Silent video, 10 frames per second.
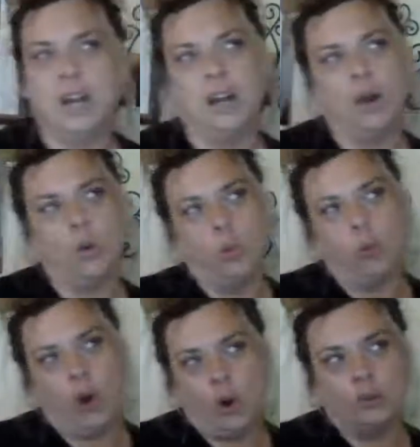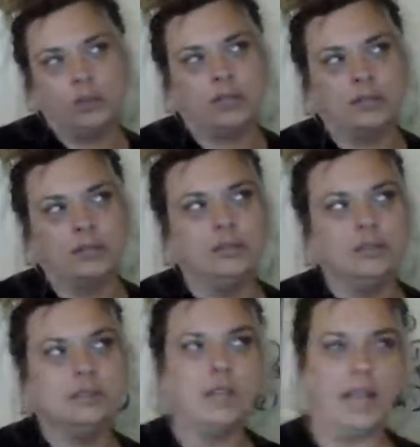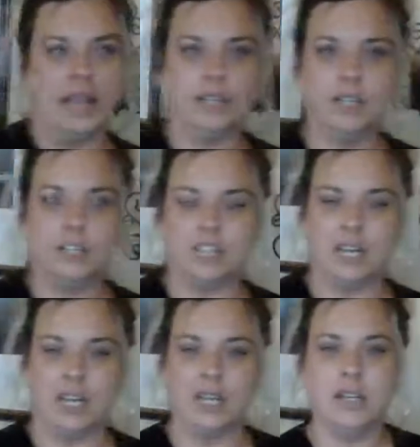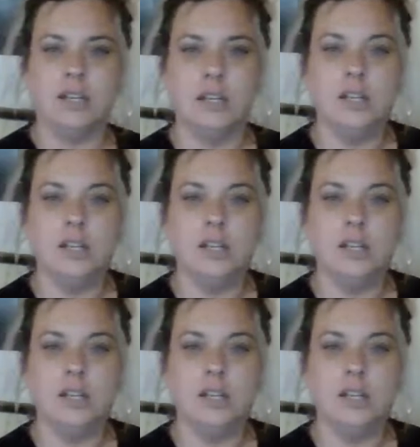awoke energy,